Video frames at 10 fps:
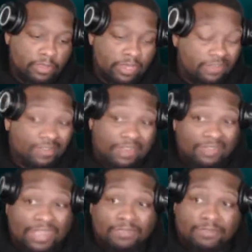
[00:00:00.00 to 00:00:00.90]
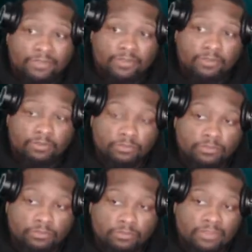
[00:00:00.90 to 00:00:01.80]
It's just how life is
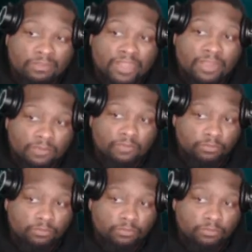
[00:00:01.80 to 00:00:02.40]
sometimes.